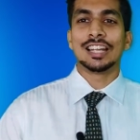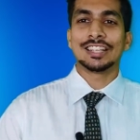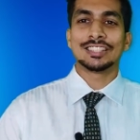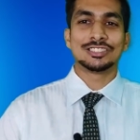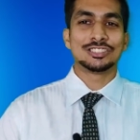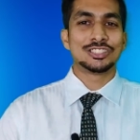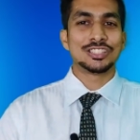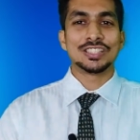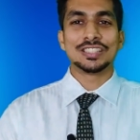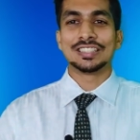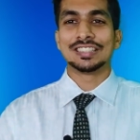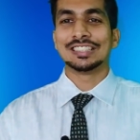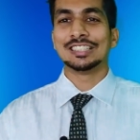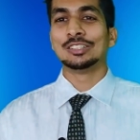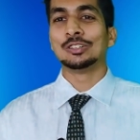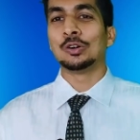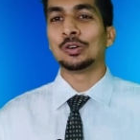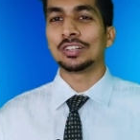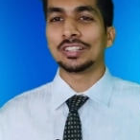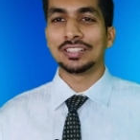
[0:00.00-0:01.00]
like generally
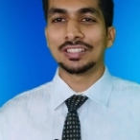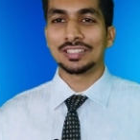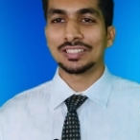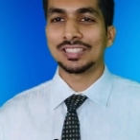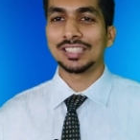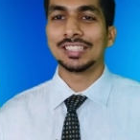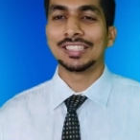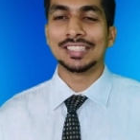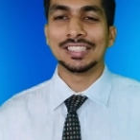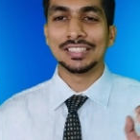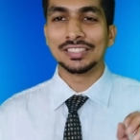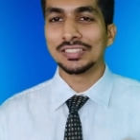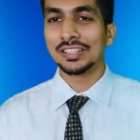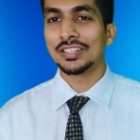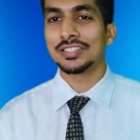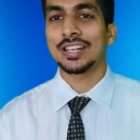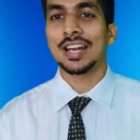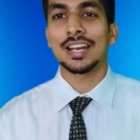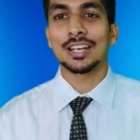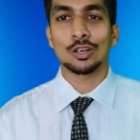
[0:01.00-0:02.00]
not interested in
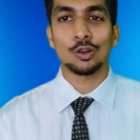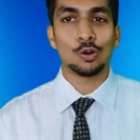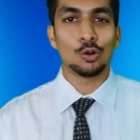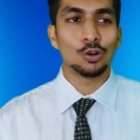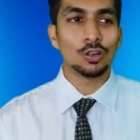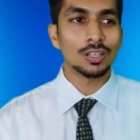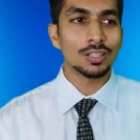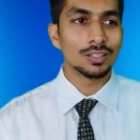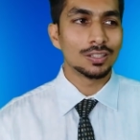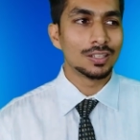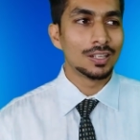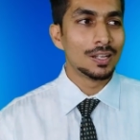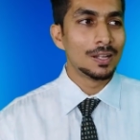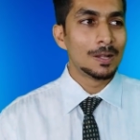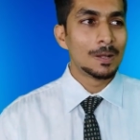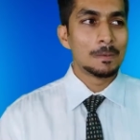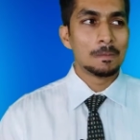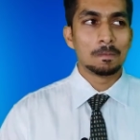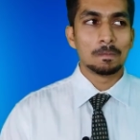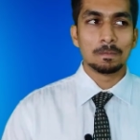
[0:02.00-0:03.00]
research at all,
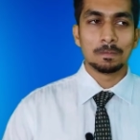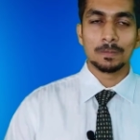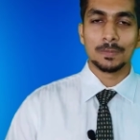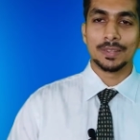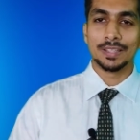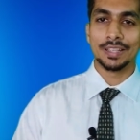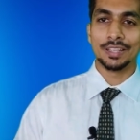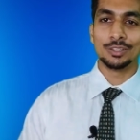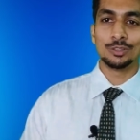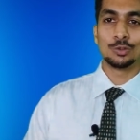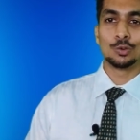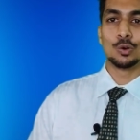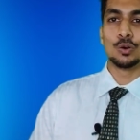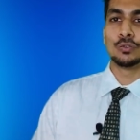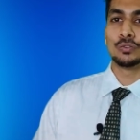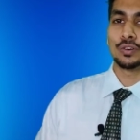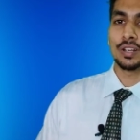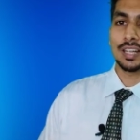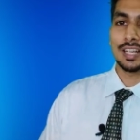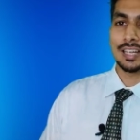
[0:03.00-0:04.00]
then you go
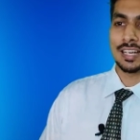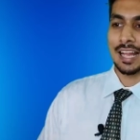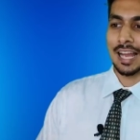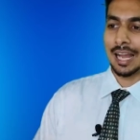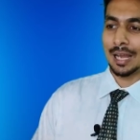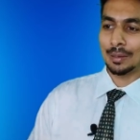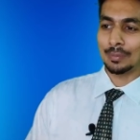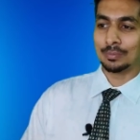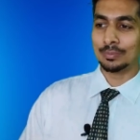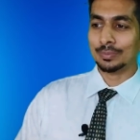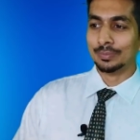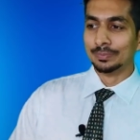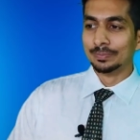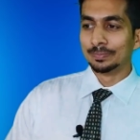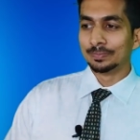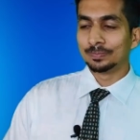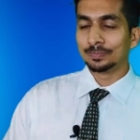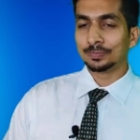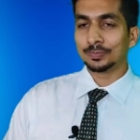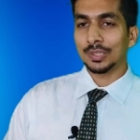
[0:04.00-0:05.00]
for a lab,
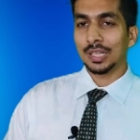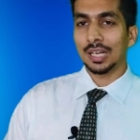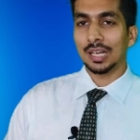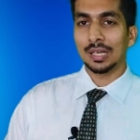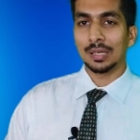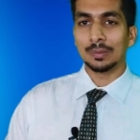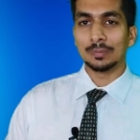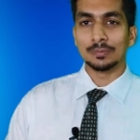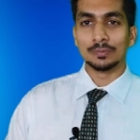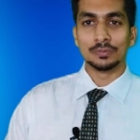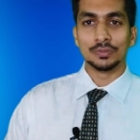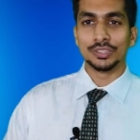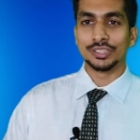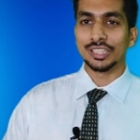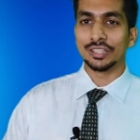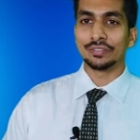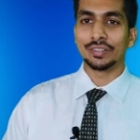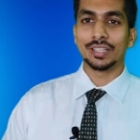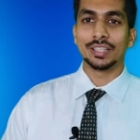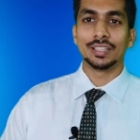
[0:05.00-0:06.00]
um,
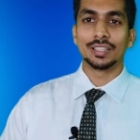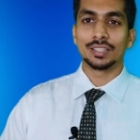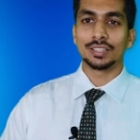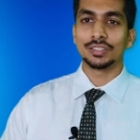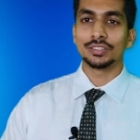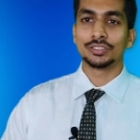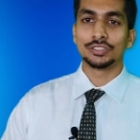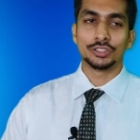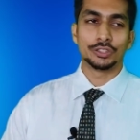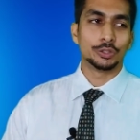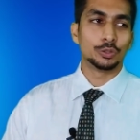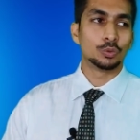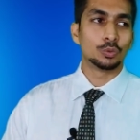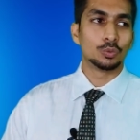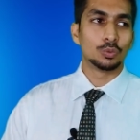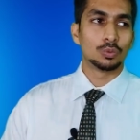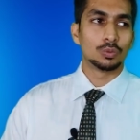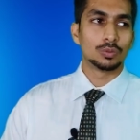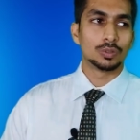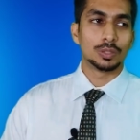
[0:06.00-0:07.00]
whichever interests you
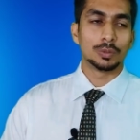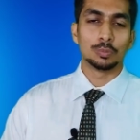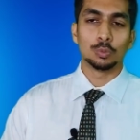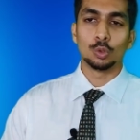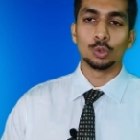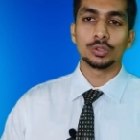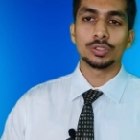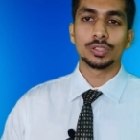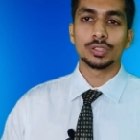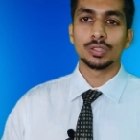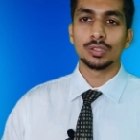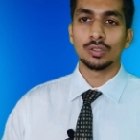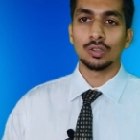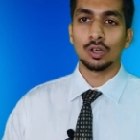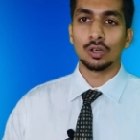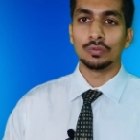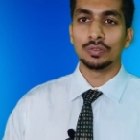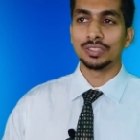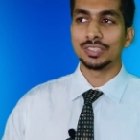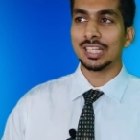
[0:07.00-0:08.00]
the most
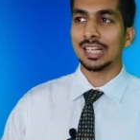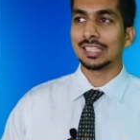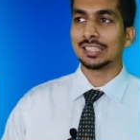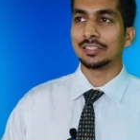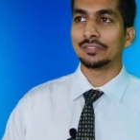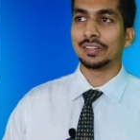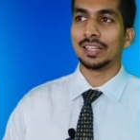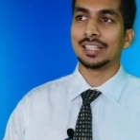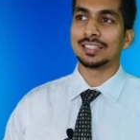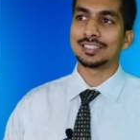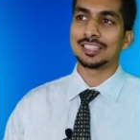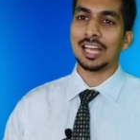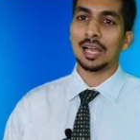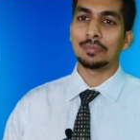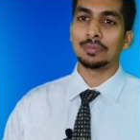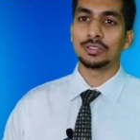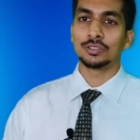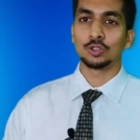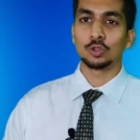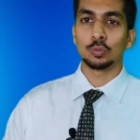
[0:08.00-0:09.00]
or which has a
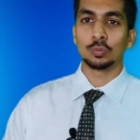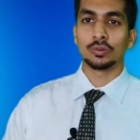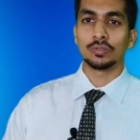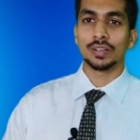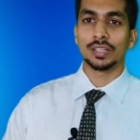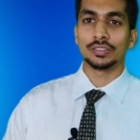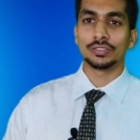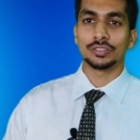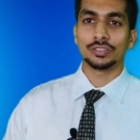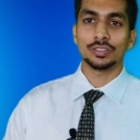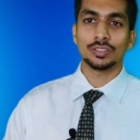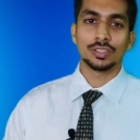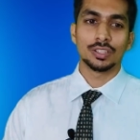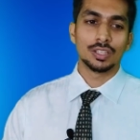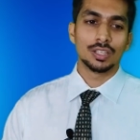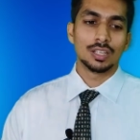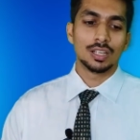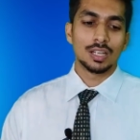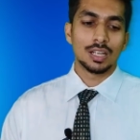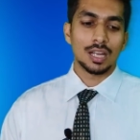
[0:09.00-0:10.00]
well-established supervisor
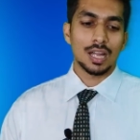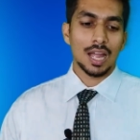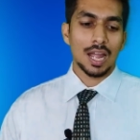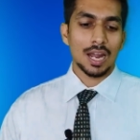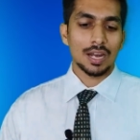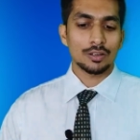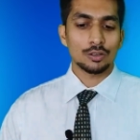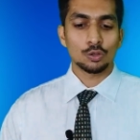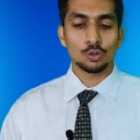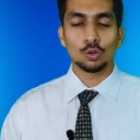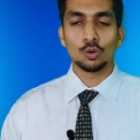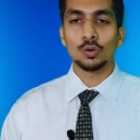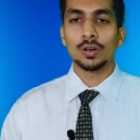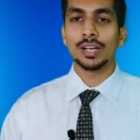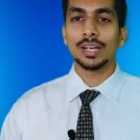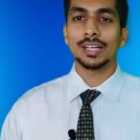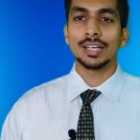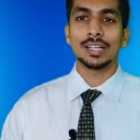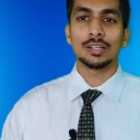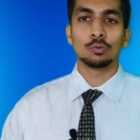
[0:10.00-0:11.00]
and you go
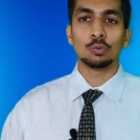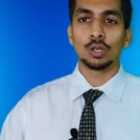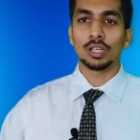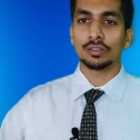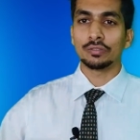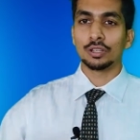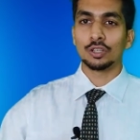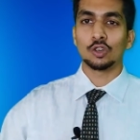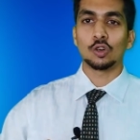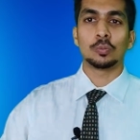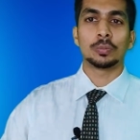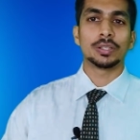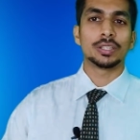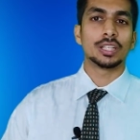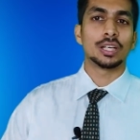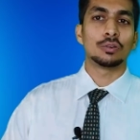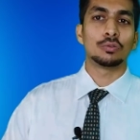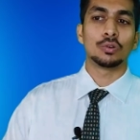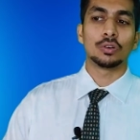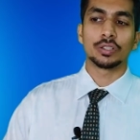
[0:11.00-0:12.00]
ahead and whatever topic
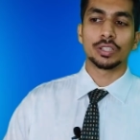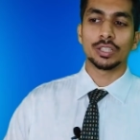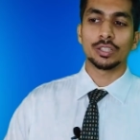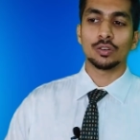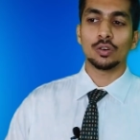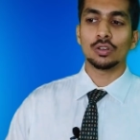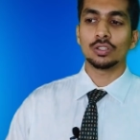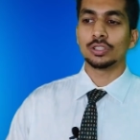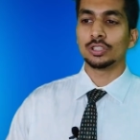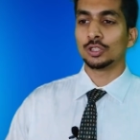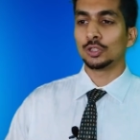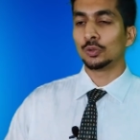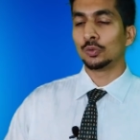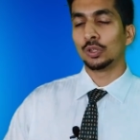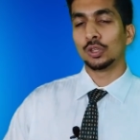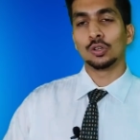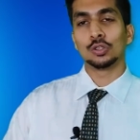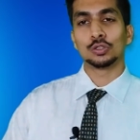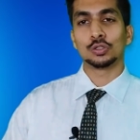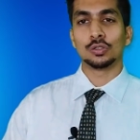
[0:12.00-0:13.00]
they are working on, you
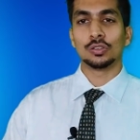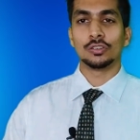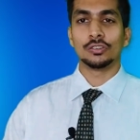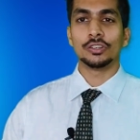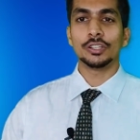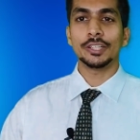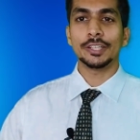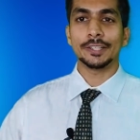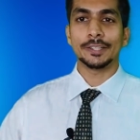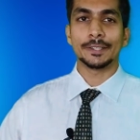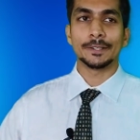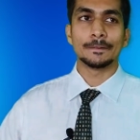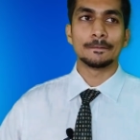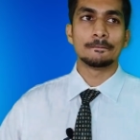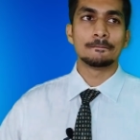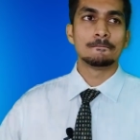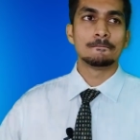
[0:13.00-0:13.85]
will also learn it.